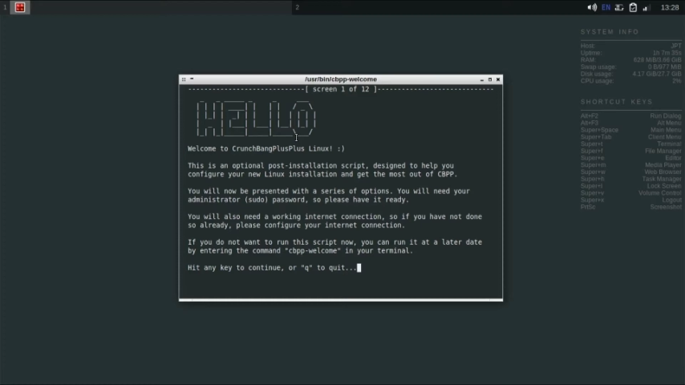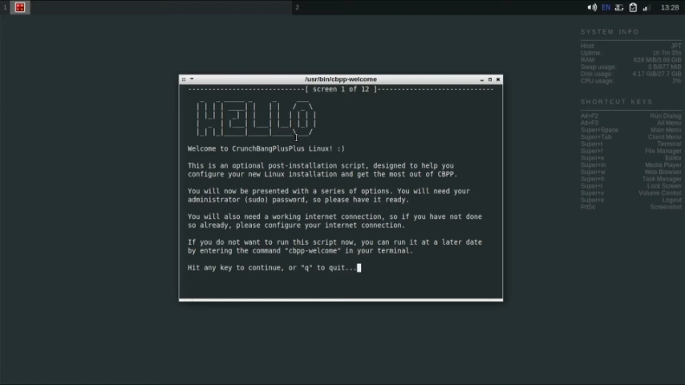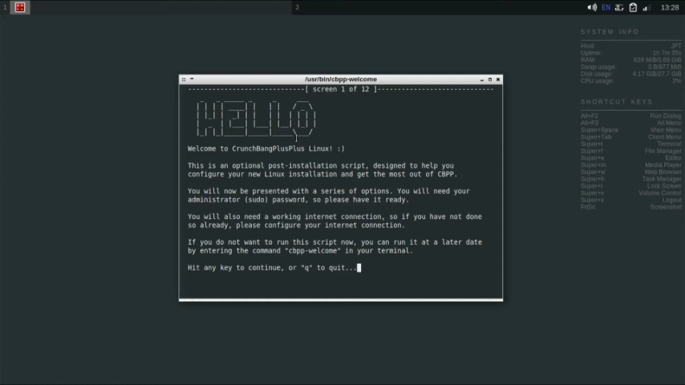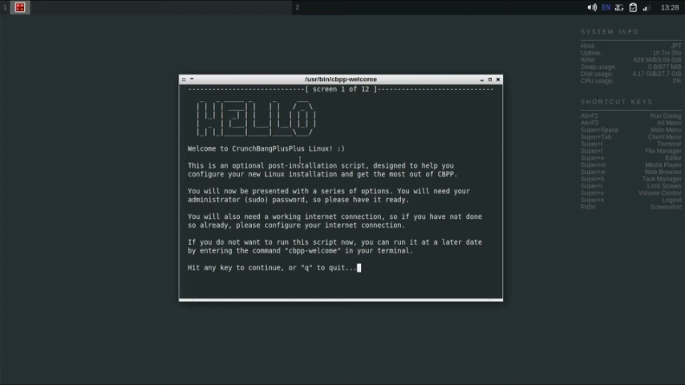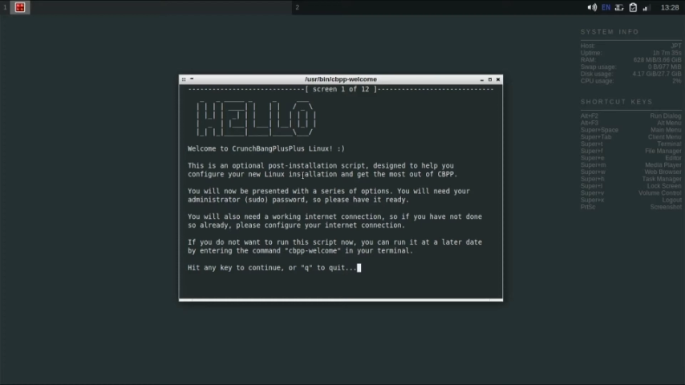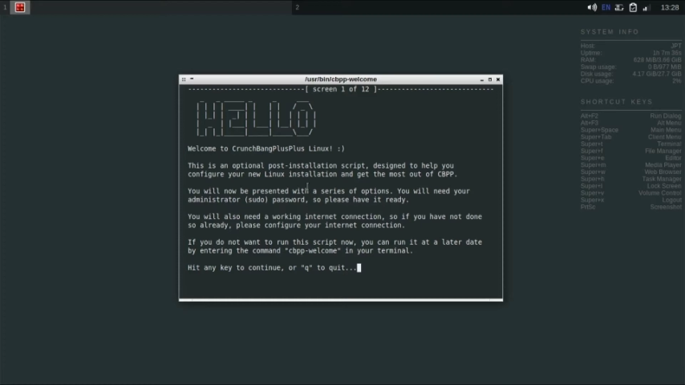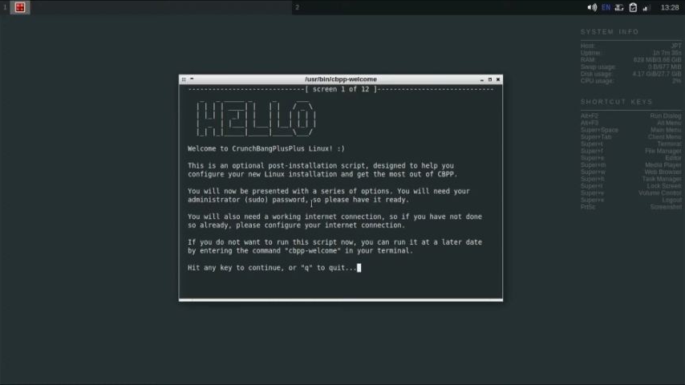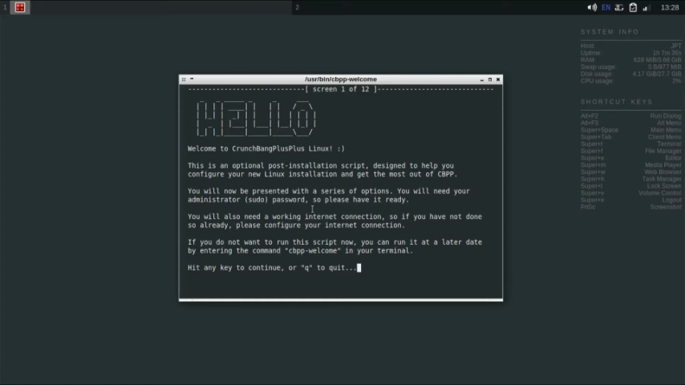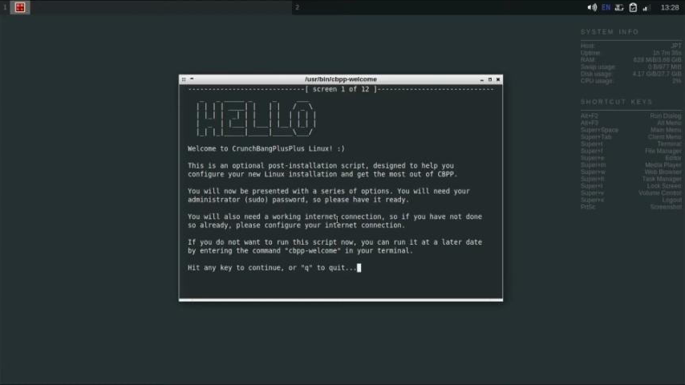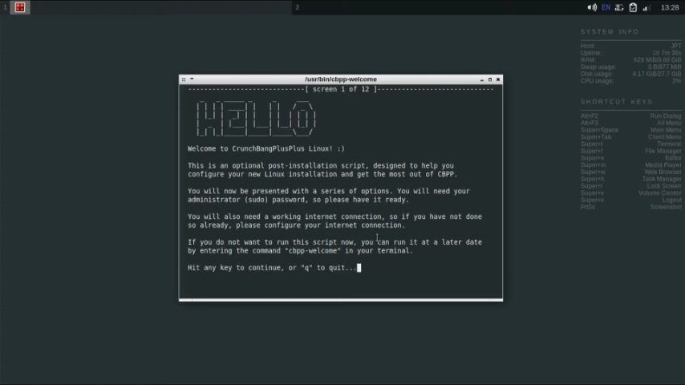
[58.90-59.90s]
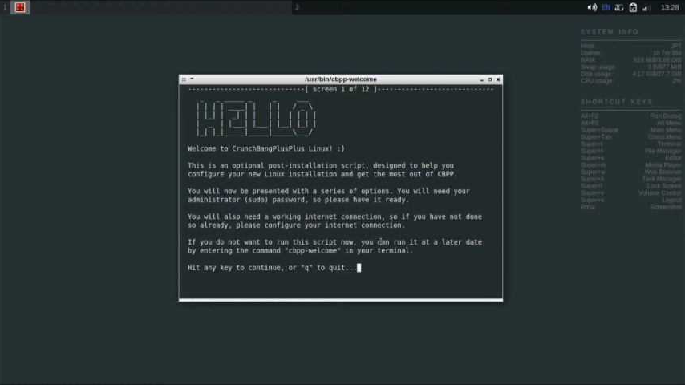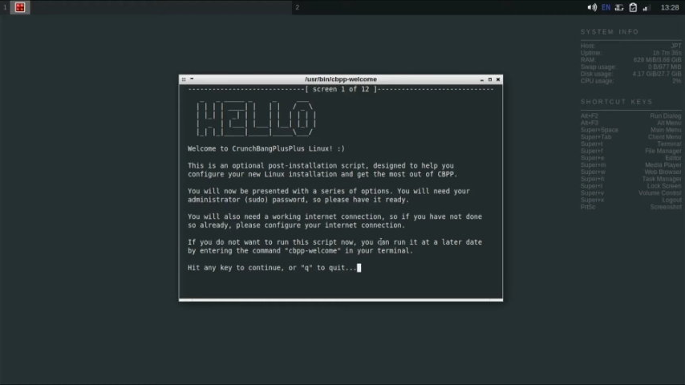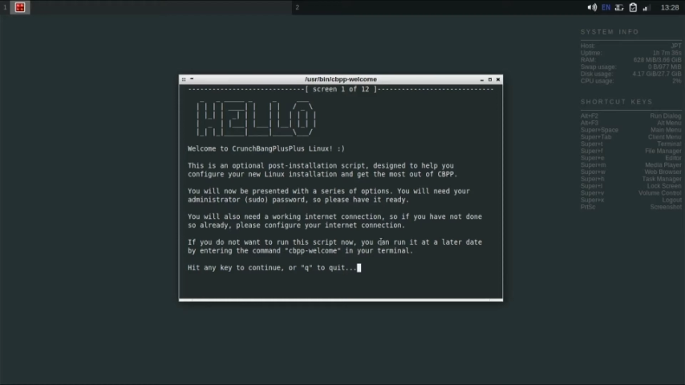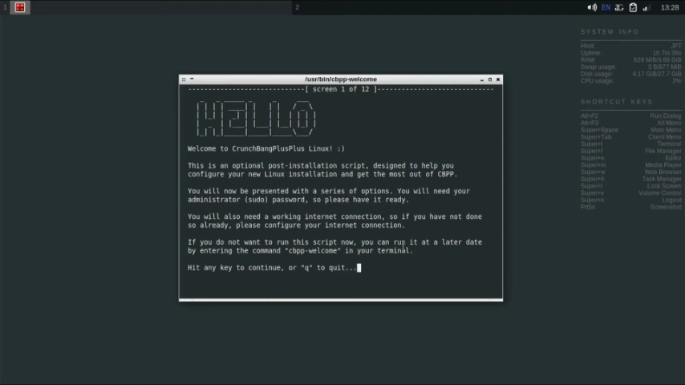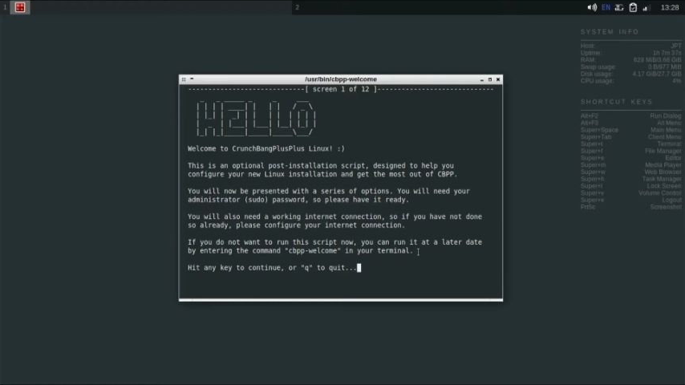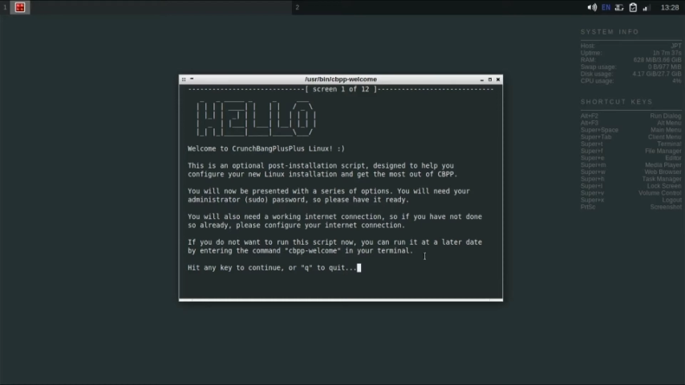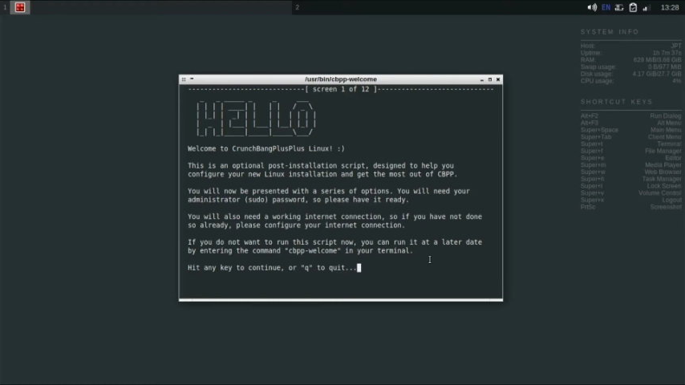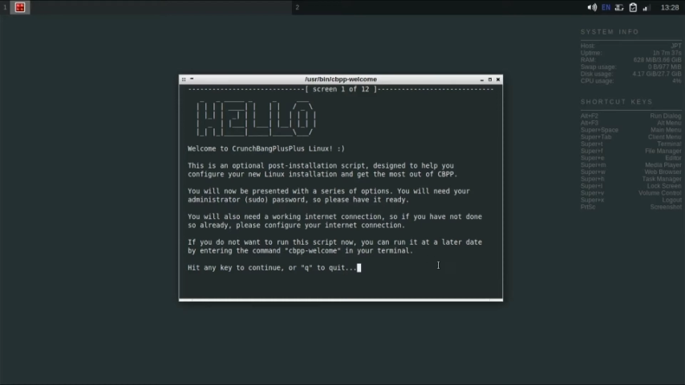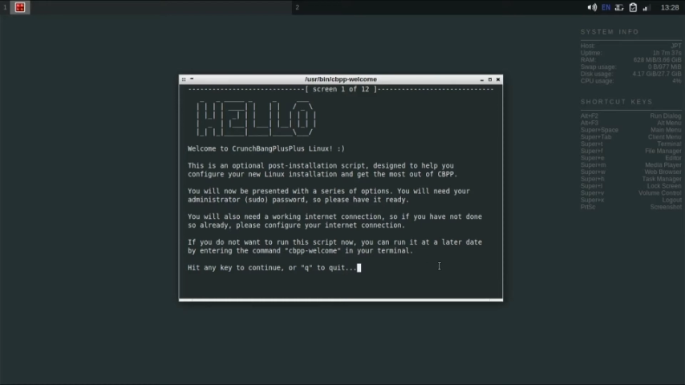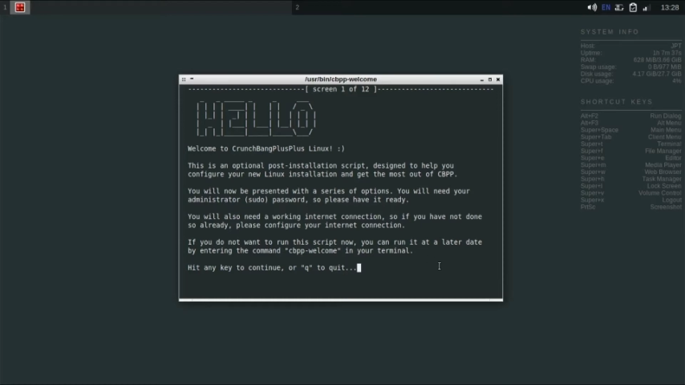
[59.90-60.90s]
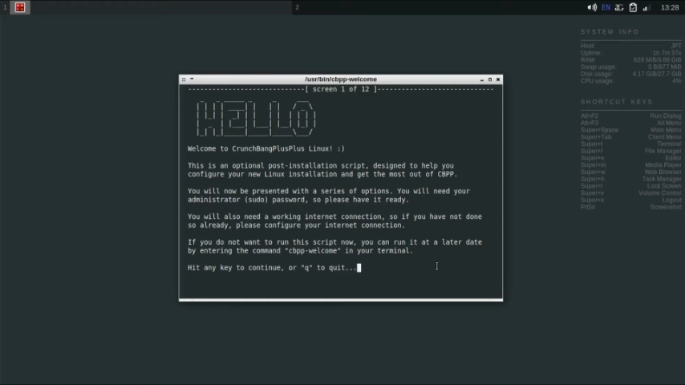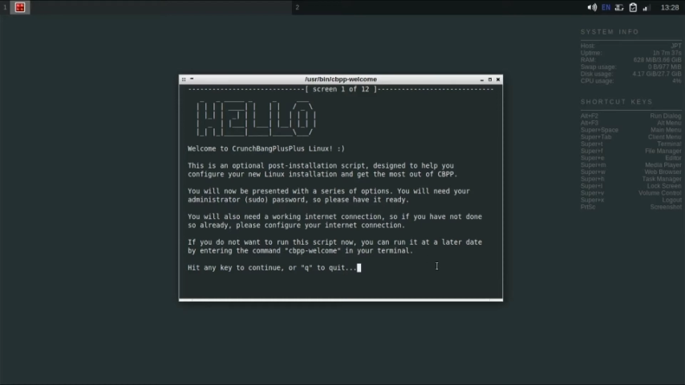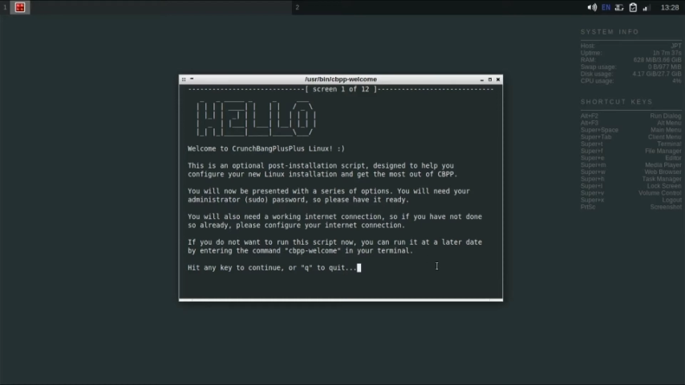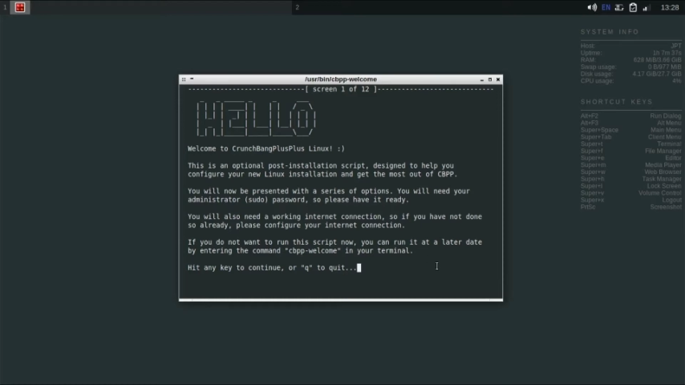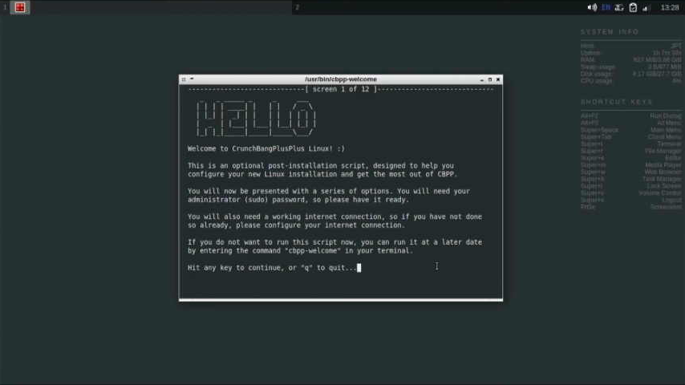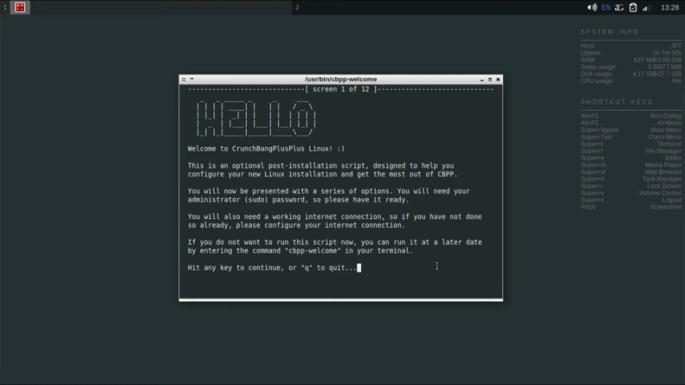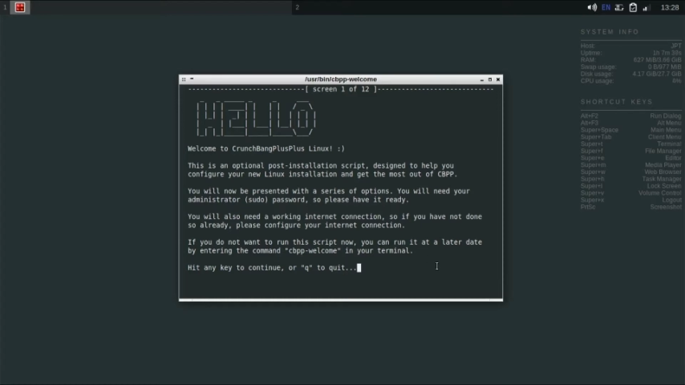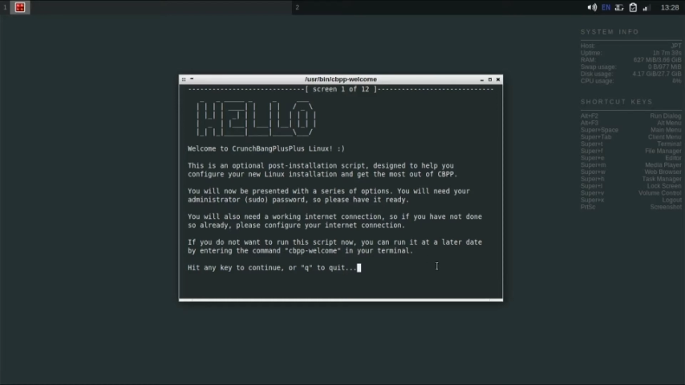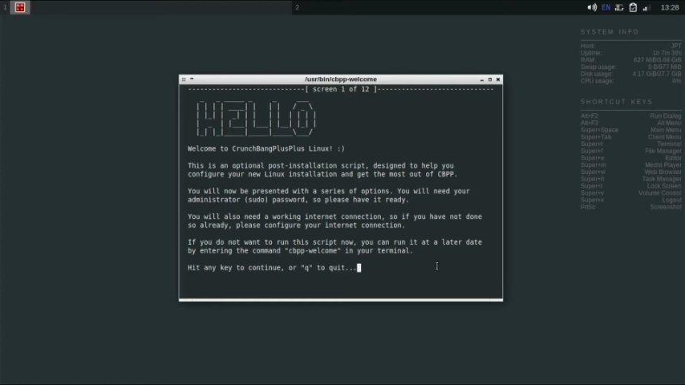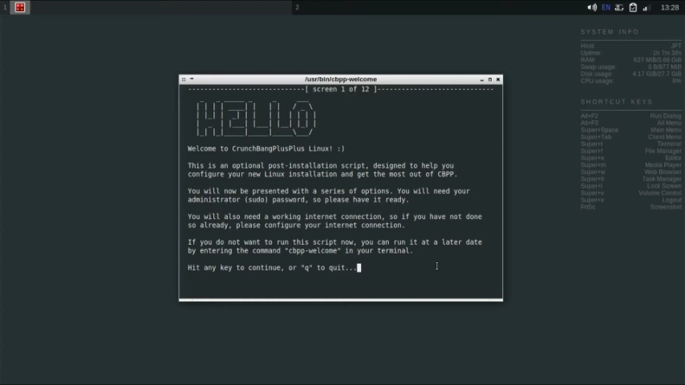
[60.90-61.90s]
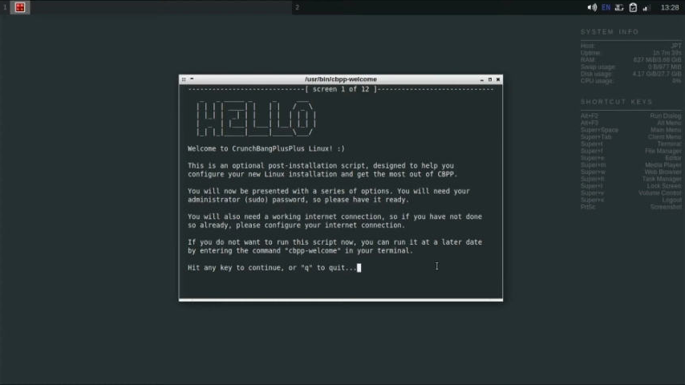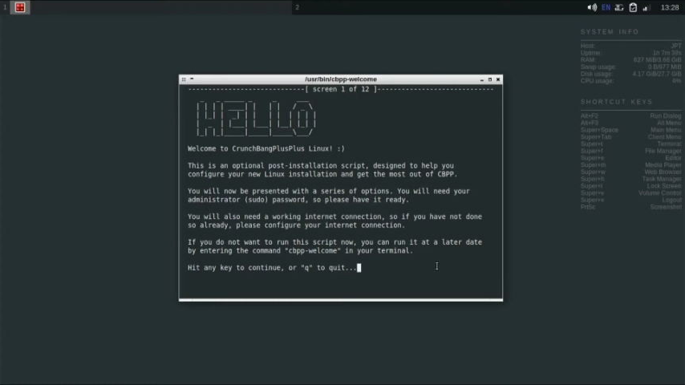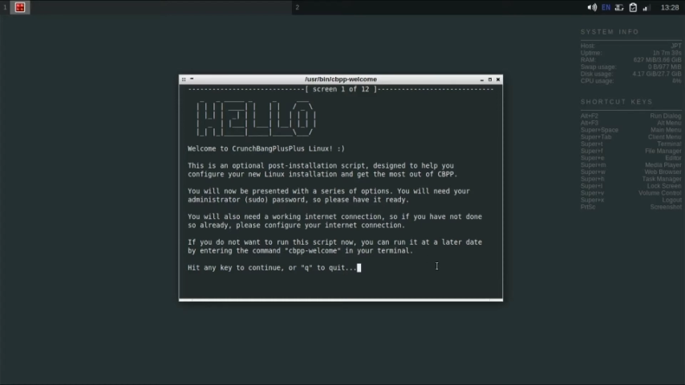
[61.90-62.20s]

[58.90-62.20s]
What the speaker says: No face is visible, so there are no lips to read.